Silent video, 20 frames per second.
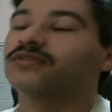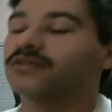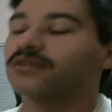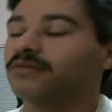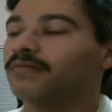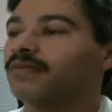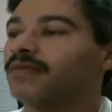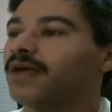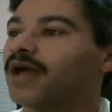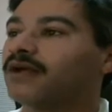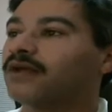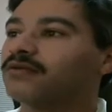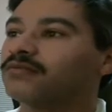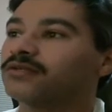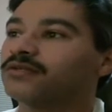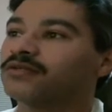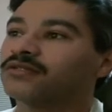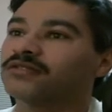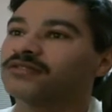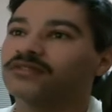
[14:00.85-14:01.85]

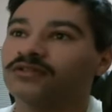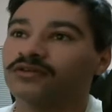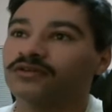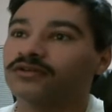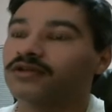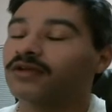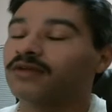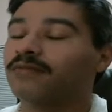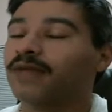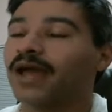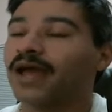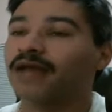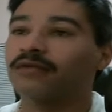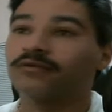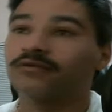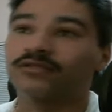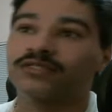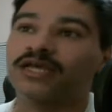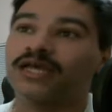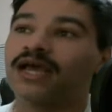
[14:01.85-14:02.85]

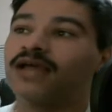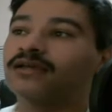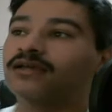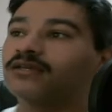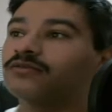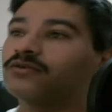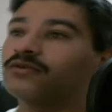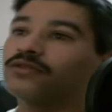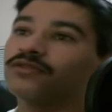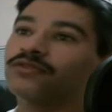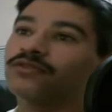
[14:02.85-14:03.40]
compatible tagging with